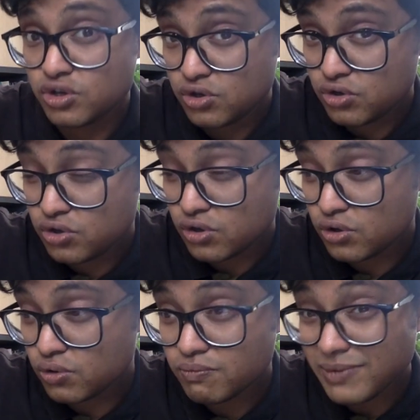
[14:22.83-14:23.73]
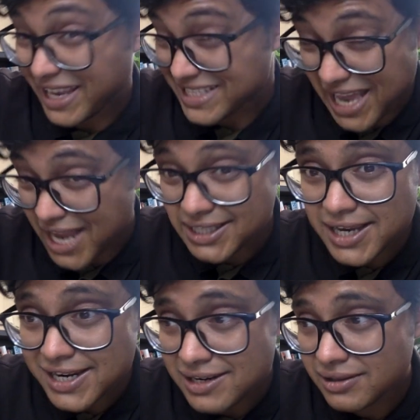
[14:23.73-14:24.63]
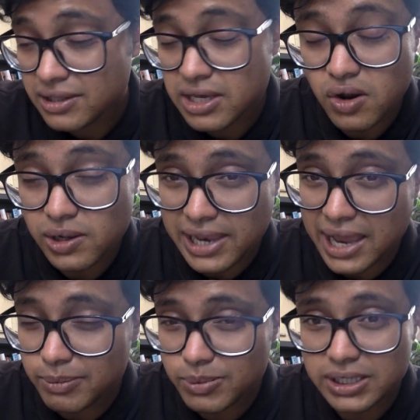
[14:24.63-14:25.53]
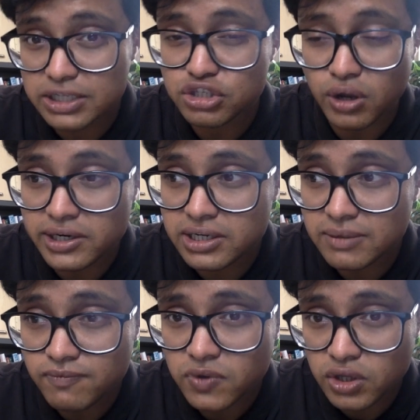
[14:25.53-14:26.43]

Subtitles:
So as I said, they're all liable in solidum,